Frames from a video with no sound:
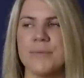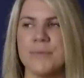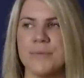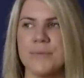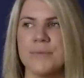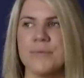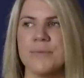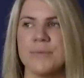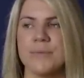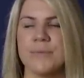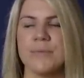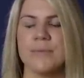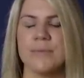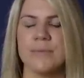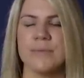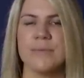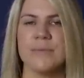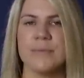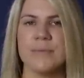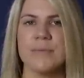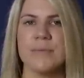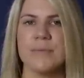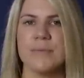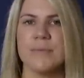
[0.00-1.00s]

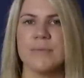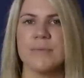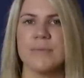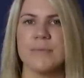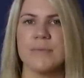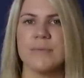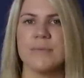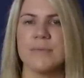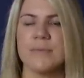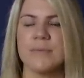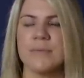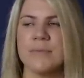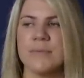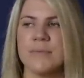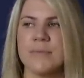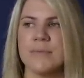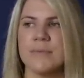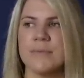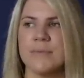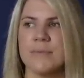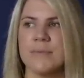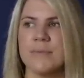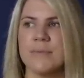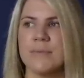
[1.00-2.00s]

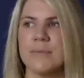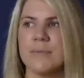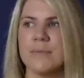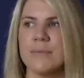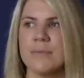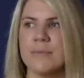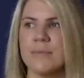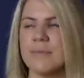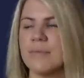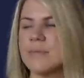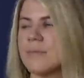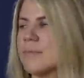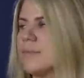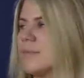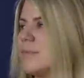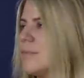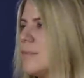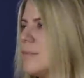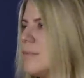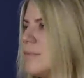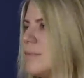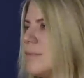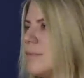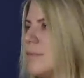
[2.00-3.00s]

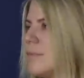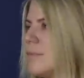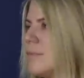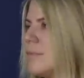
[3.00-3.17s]
This person isn't speaking.